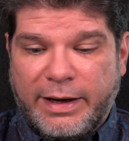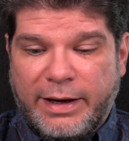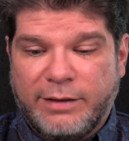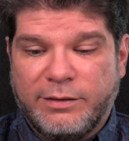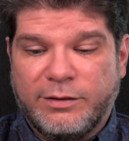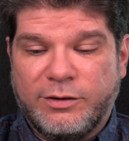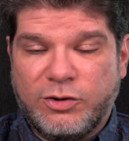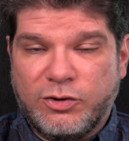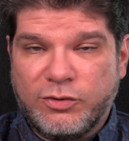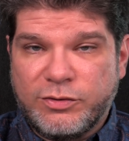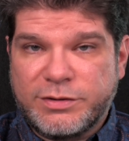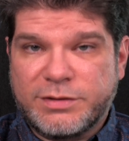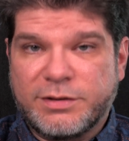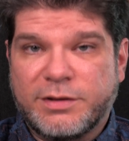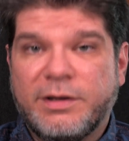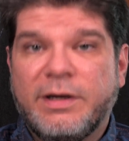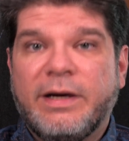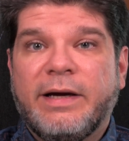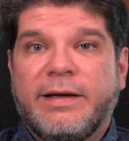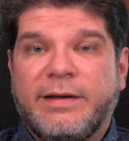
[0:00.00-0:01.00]
and the
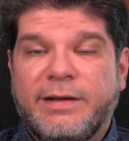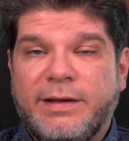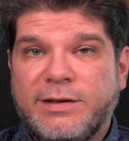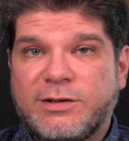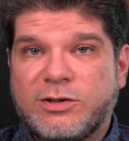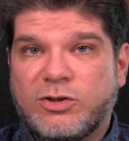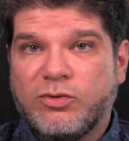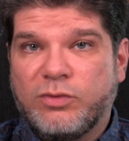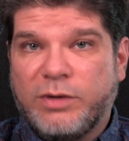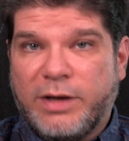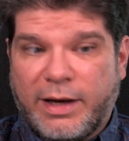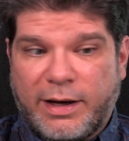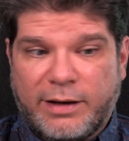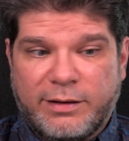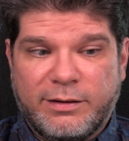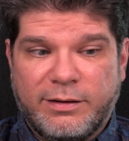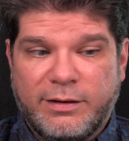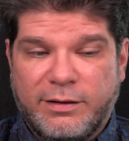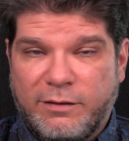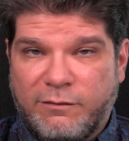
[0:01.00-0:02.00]
user needs to
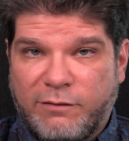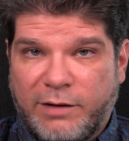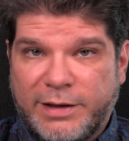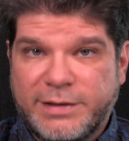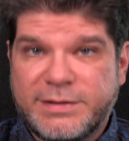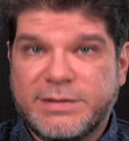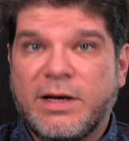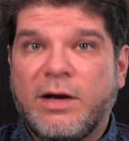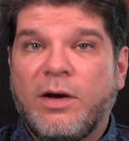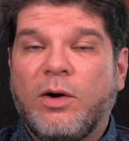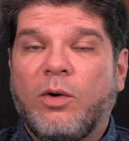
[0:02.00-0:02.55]
get the device